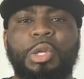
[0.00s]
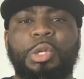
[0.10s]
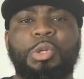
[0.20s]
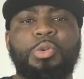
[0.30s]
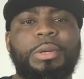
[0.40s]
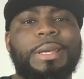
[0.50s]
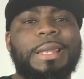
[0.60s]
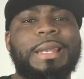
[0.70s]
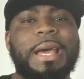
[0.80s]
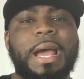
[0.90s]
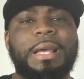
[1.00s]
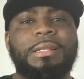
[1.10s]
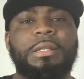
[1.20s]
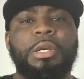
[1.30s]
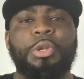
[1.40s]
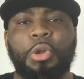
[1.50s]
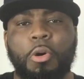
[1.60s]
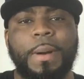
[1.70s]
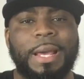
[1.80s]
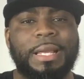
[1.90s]
You cannot,
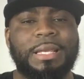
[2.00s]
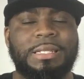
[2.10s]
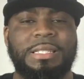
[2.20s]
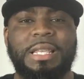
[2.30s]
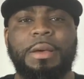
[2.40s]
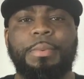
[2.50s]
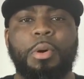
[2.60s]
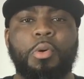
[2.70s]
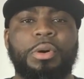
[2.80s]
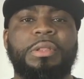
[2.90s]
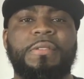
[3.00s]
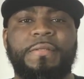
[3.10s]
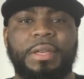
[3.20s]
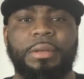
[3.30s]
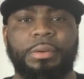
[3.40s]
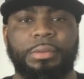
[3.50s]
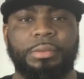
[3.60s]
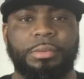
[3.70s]
nobody can step on the field